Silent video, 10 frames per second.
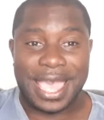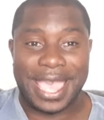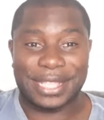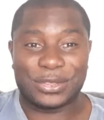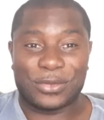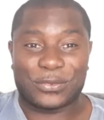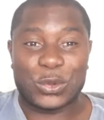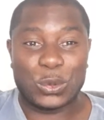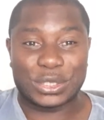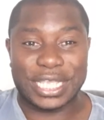and of
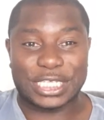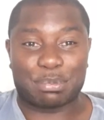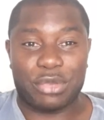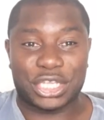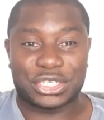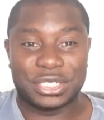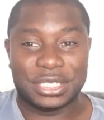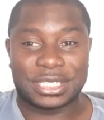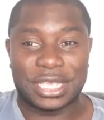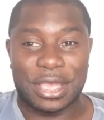course,
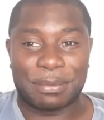Expressions